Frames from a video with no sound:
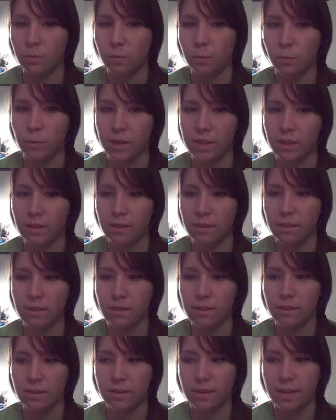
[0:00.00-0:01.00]
with
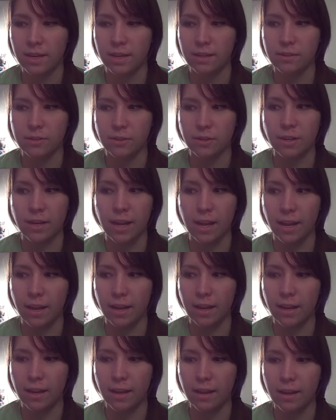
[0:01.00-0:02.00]

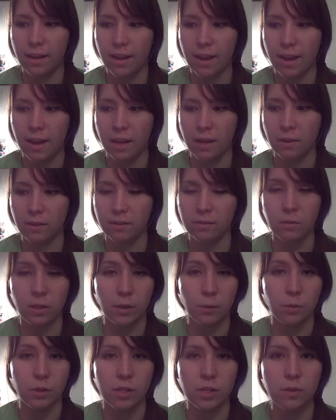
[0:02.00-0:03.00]
internet and
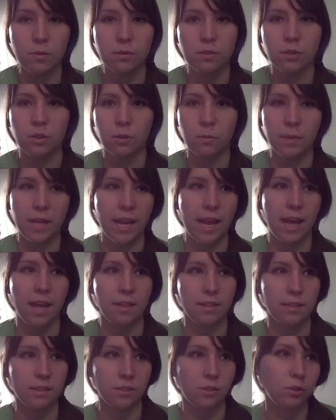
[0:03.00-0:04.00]
like with YouTube, they
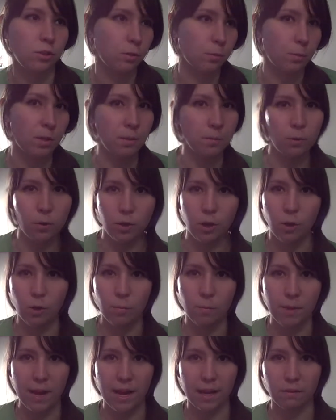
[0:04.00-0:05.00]
had the two people
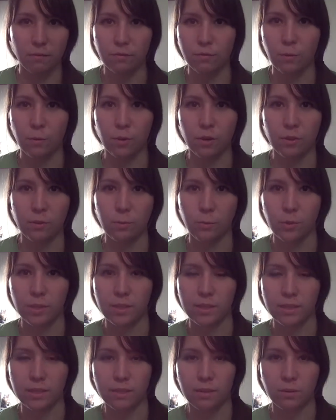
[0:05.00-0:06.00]
going back and forth with
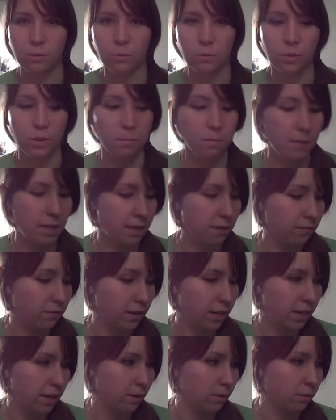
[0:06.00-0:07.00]
the, with the making
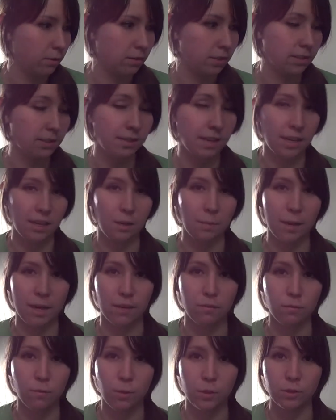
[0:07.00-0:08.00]
videos and sending it back
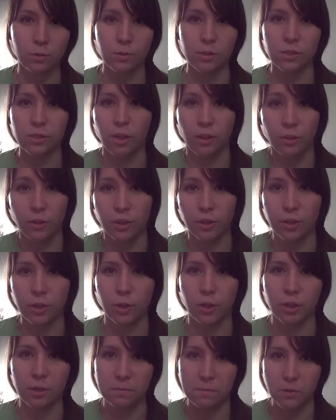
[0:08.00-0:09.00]
and forth to each other.
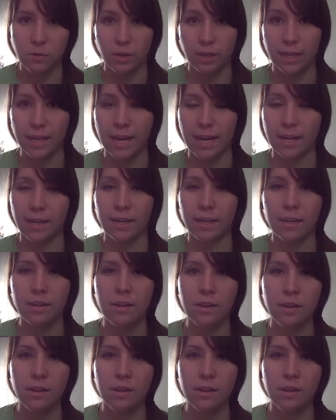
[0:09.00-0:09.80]
You're communicating.